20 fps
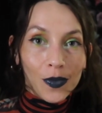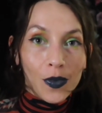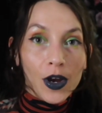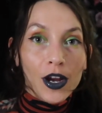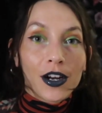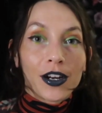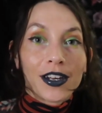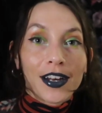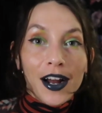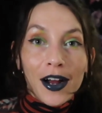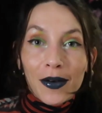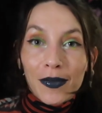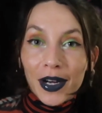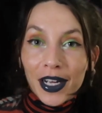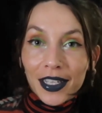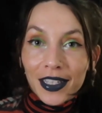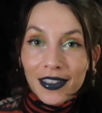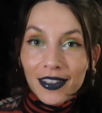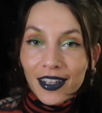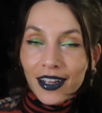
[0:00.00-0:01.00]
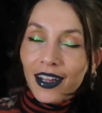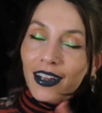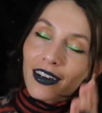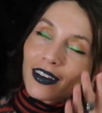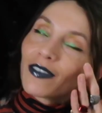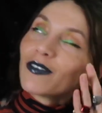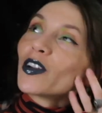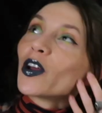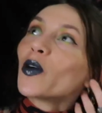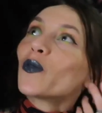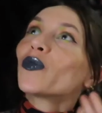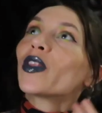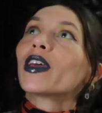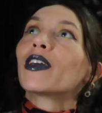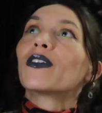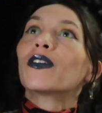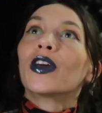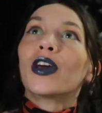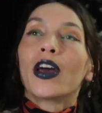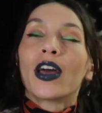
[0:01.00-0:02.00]
weirded out by, I don't know,
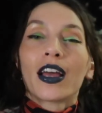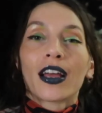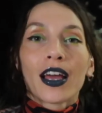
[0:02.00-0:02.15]
they